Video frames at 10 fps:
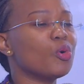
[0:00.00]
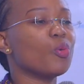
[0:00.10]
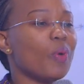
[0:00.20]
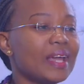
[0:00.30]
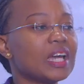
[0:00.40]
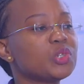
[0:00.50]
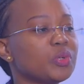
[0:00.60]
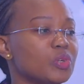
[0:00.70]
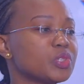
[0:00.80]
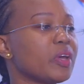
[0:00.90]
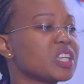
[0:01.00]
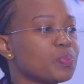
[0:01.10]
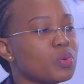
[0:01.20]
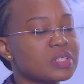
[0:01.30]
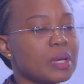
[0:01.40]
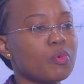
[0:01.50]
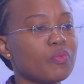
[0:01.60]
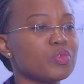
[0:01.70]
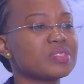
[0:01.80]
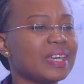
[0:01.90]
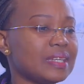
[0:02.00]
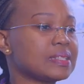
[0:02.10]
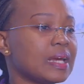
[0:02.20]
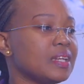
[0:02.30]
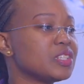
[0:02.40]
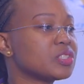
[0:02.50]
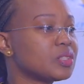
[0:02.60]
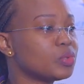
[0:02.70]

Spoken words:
Why can't we also expose some of those case studies